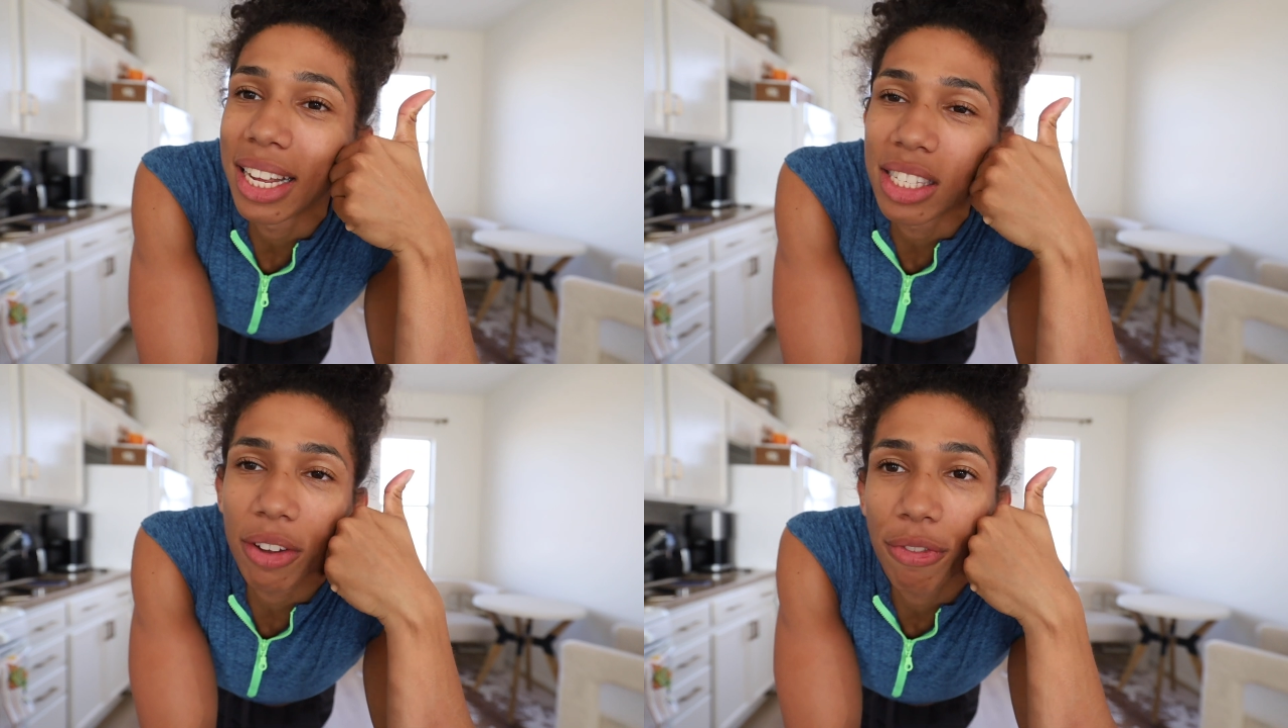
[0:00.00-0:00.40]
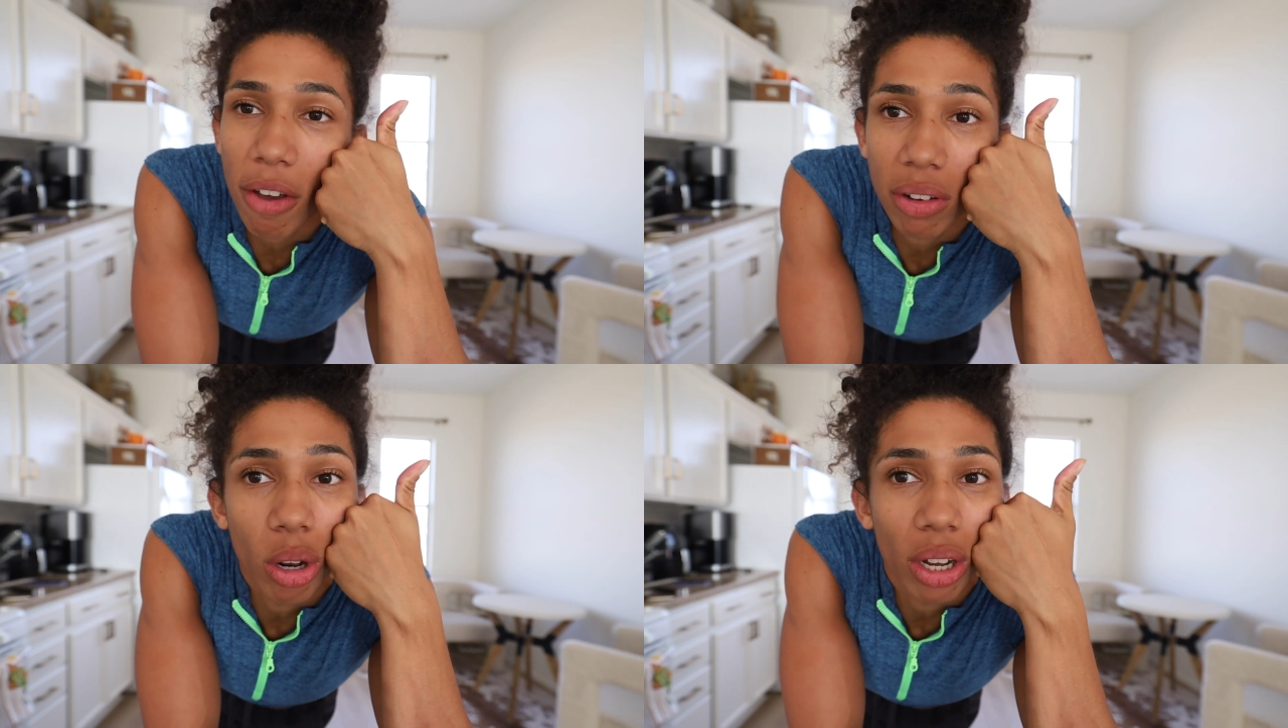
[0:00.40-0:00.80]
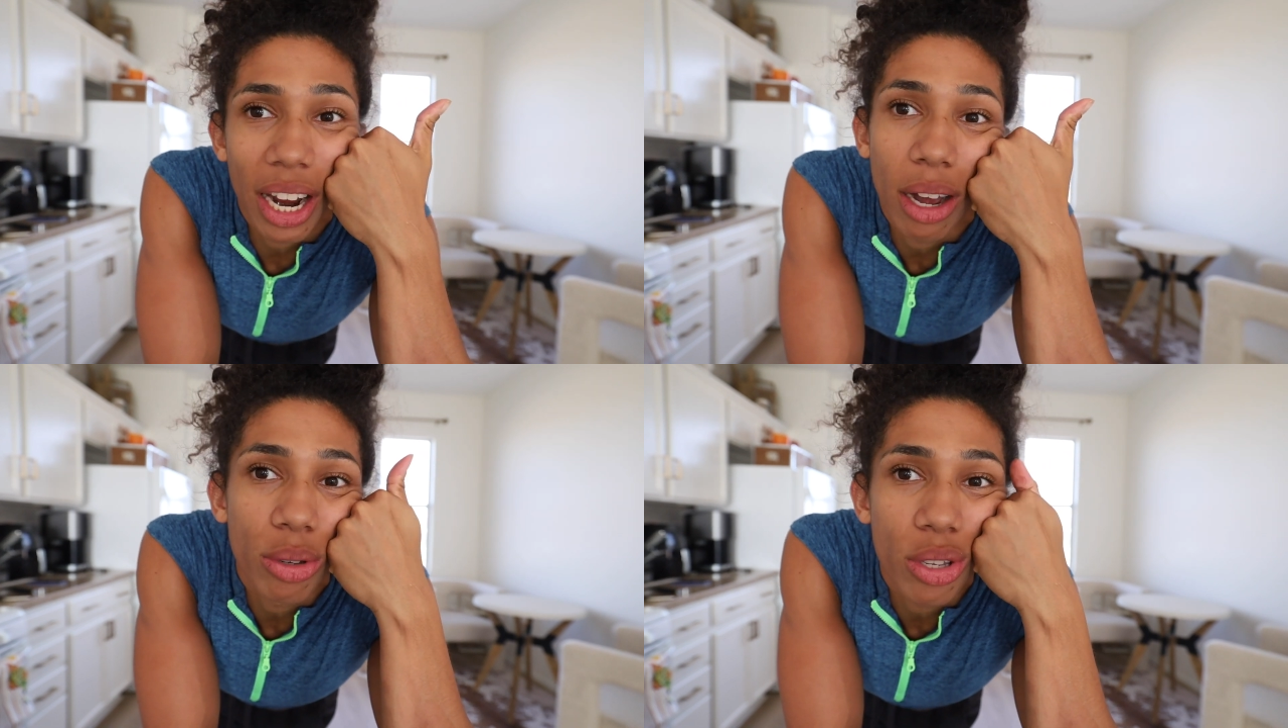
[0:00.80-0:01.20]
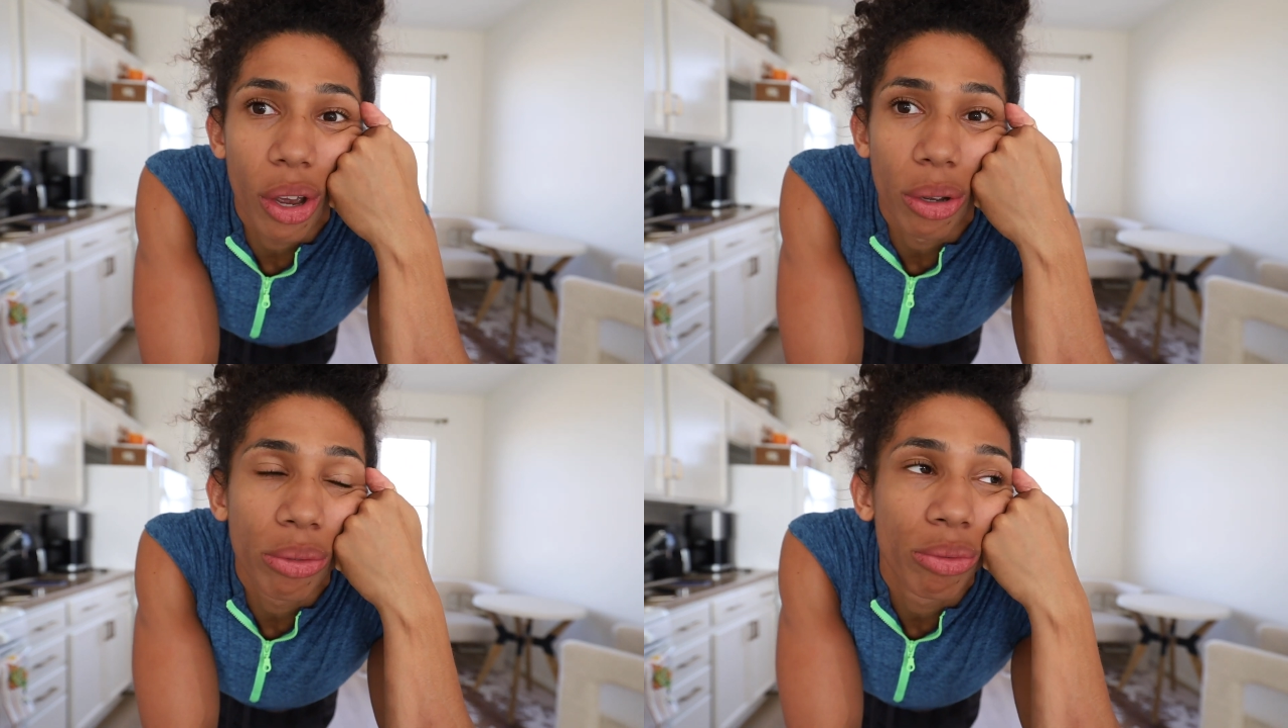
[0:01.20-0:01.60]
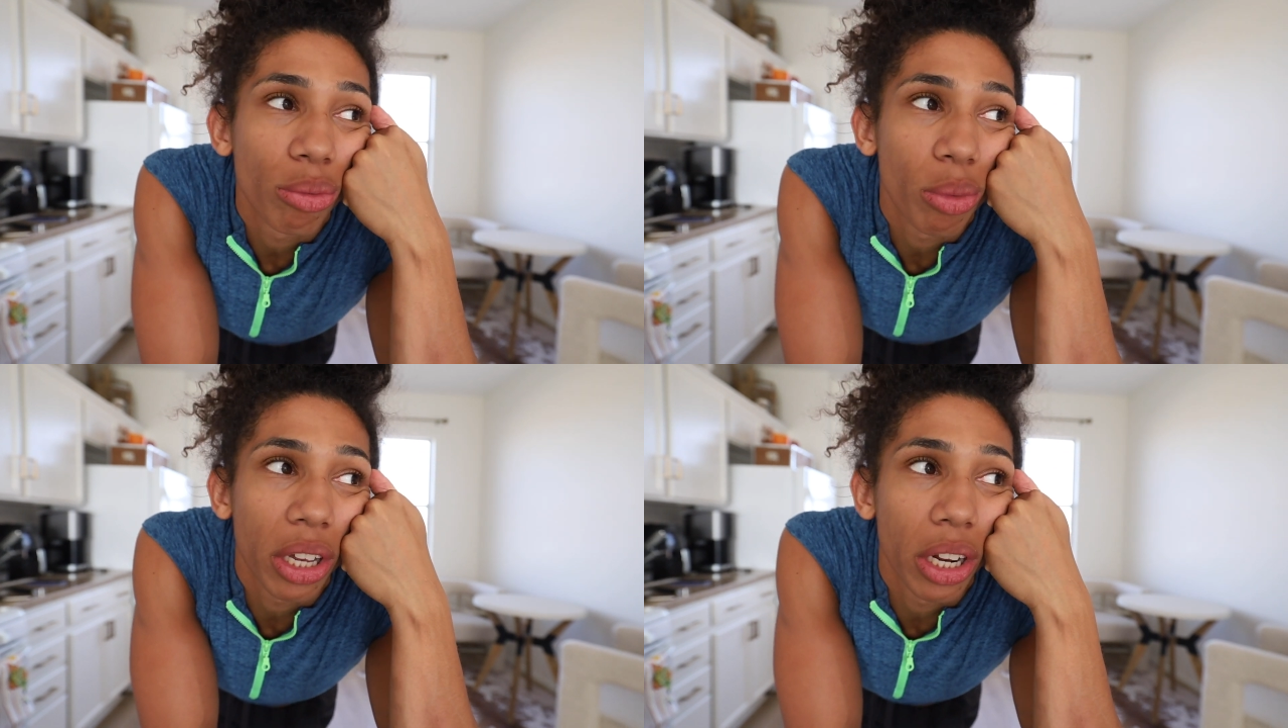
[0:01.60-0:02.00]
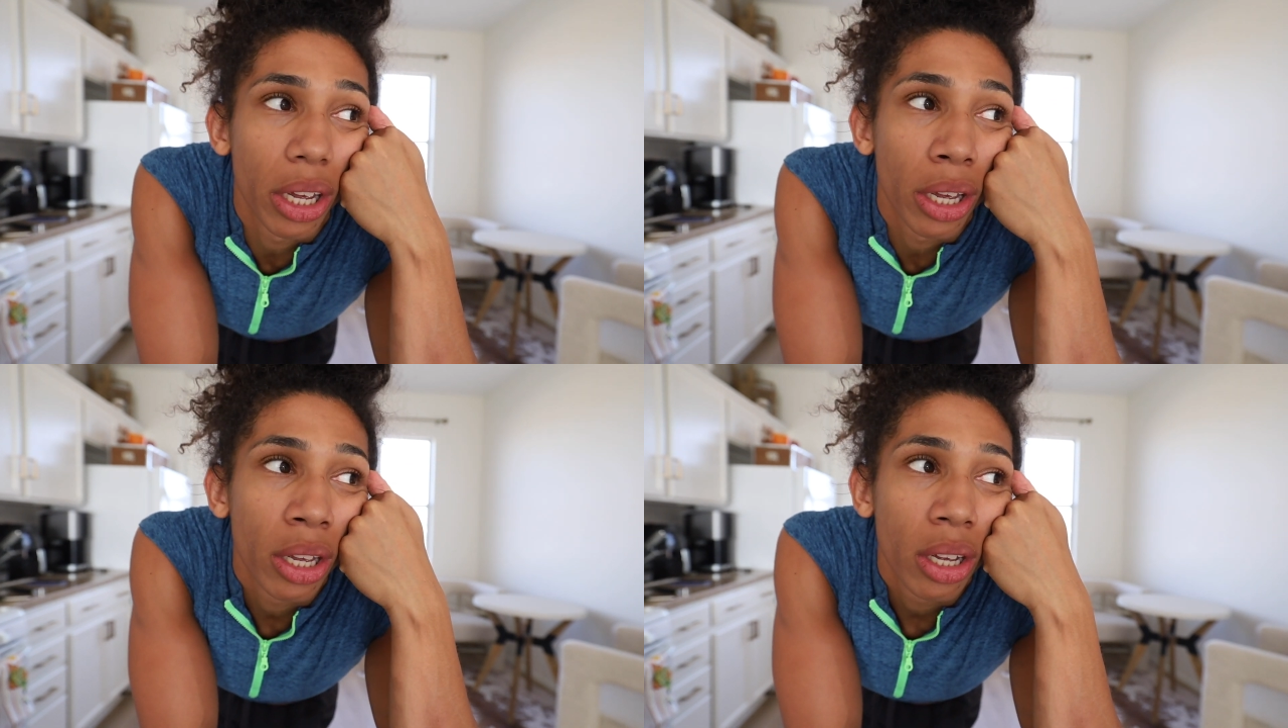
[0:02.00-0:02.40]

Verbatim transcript: It's like 5 o'clock now, so we're gonna